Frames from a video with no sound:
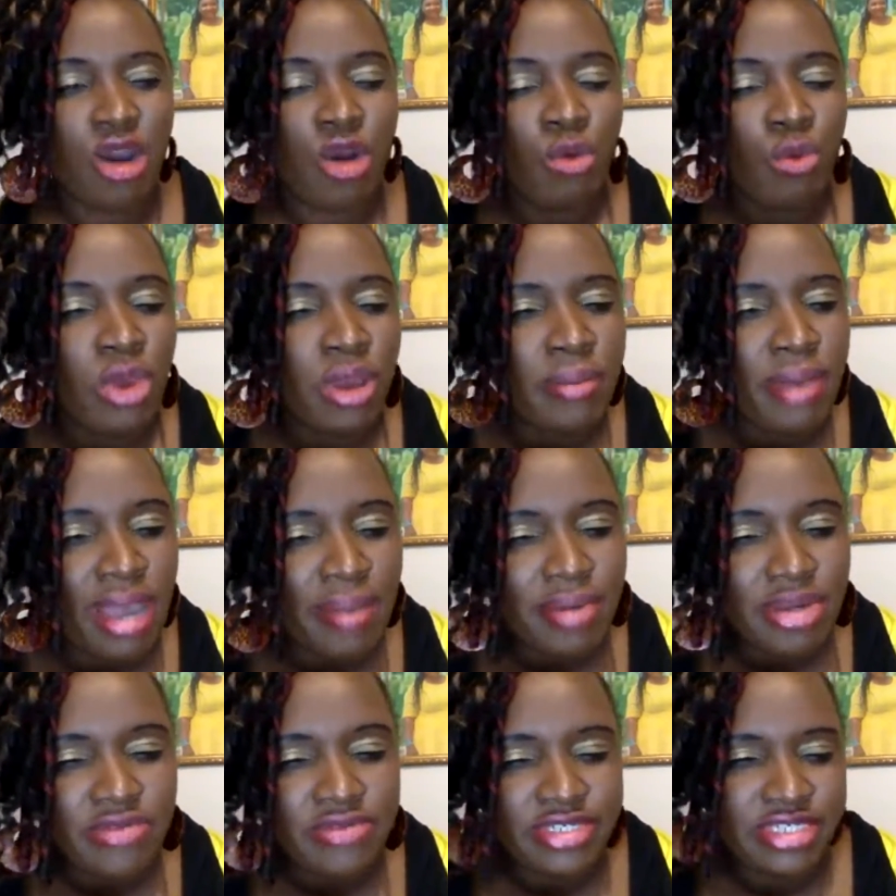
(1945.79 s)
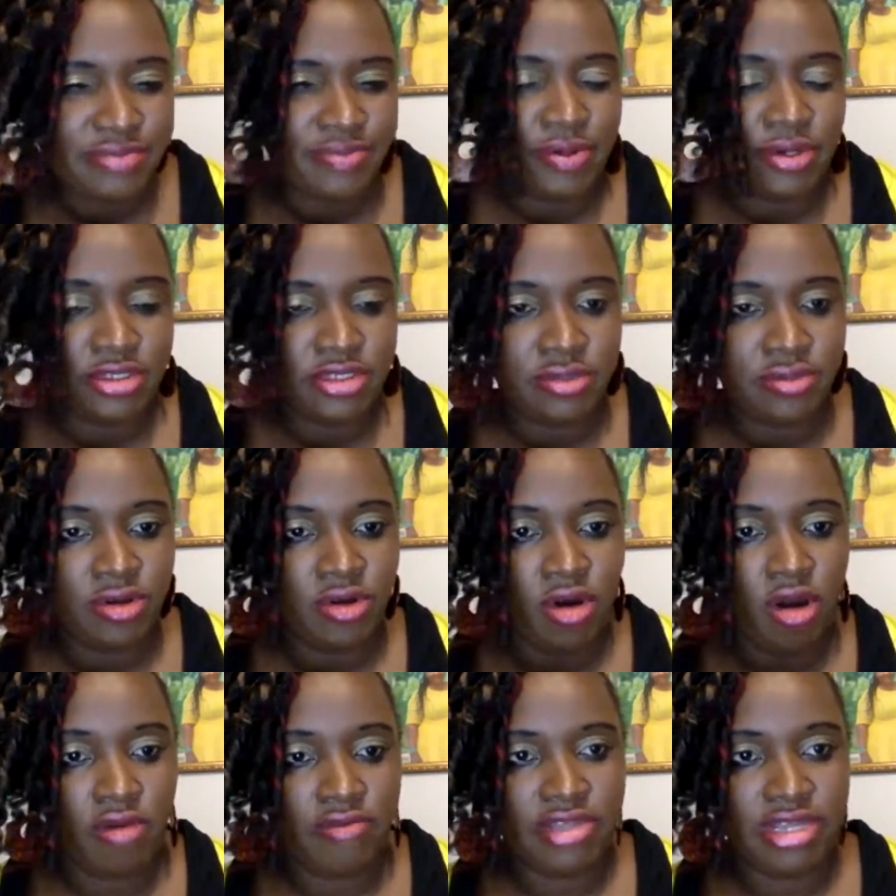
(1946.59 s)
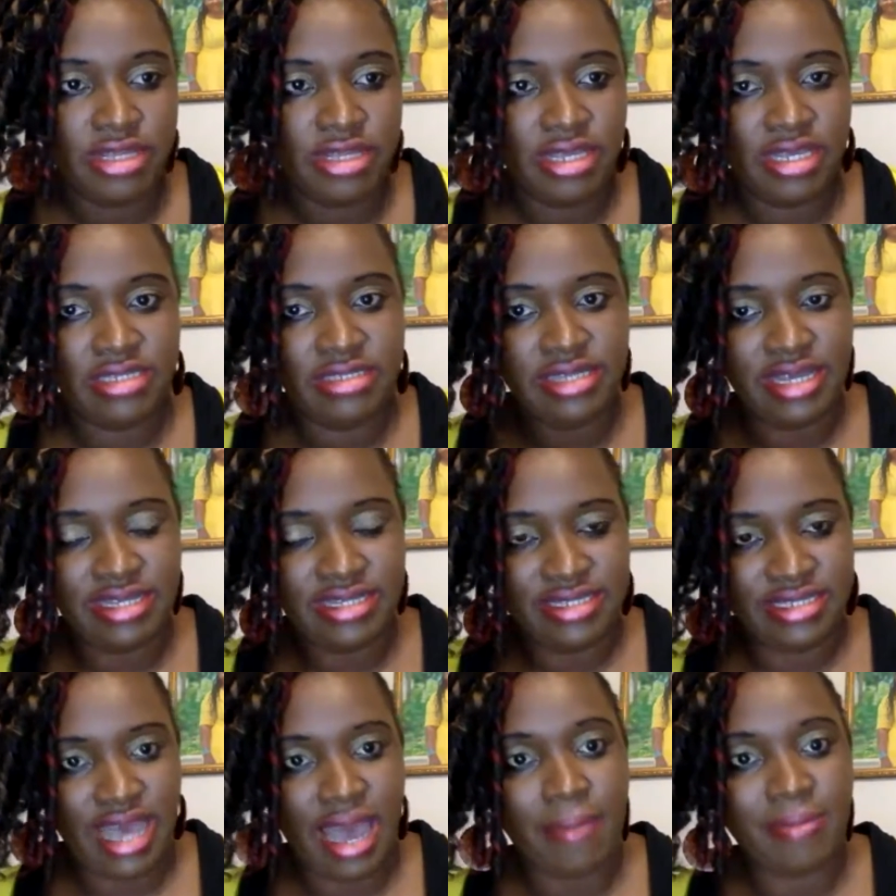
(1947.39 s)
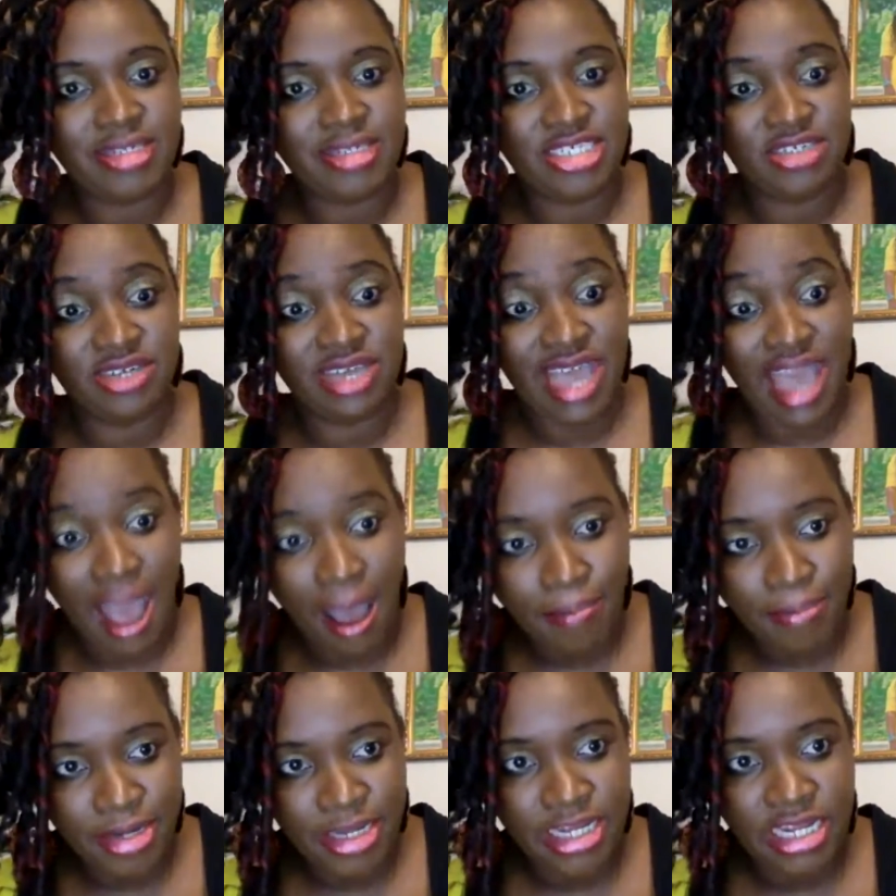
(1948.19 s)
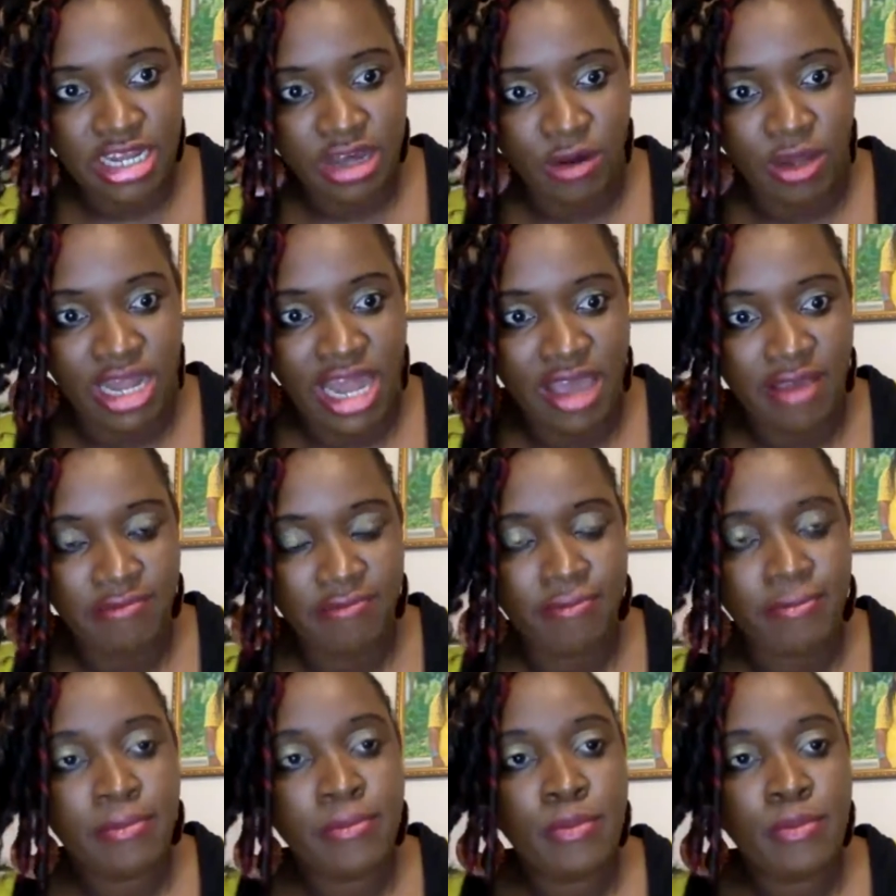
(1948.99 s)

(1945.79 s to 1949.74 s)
we might be responsible of the things that is actually happening in our life